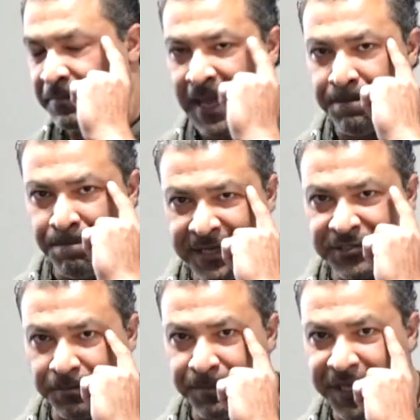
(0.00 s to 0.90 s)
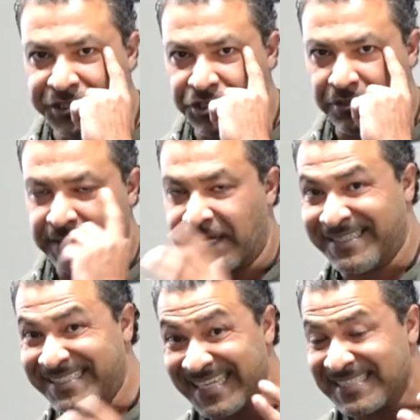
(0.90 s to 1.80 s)
that mental picture,
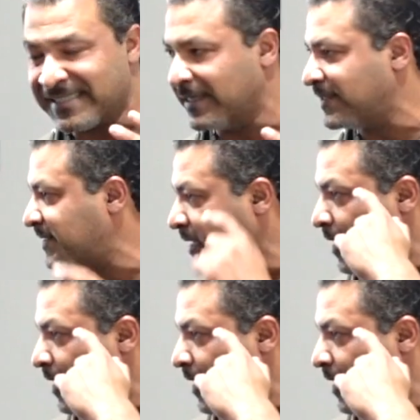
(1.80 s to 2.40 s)
that distance